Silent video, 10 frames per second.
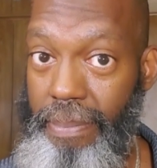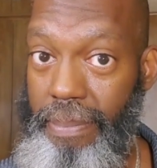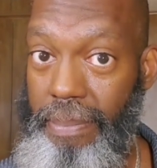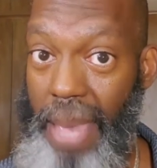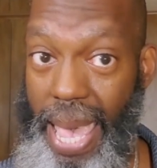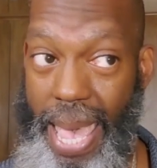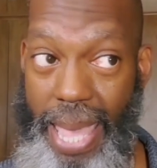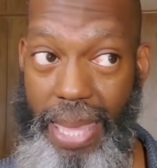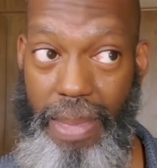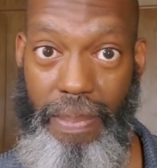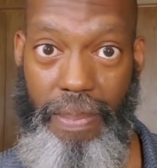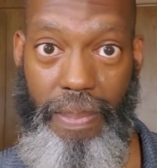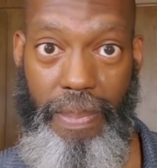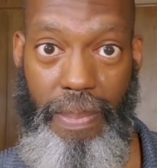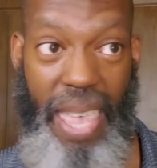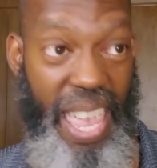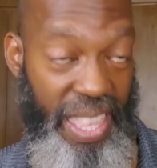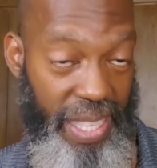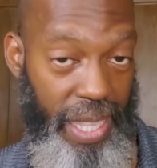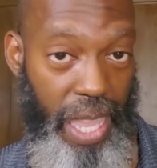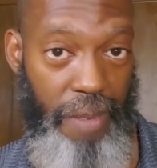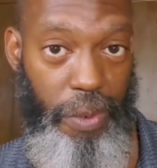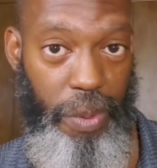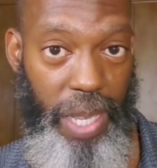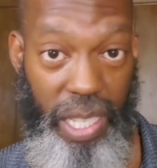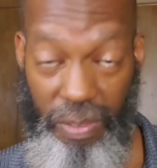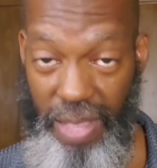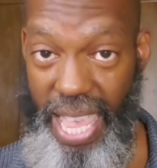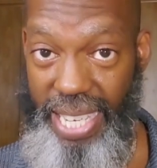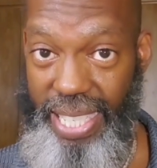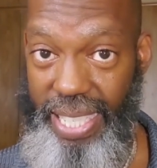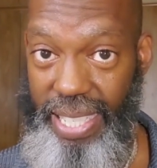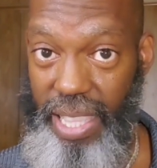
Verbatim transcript: Man. And it's the devil. It's flesh.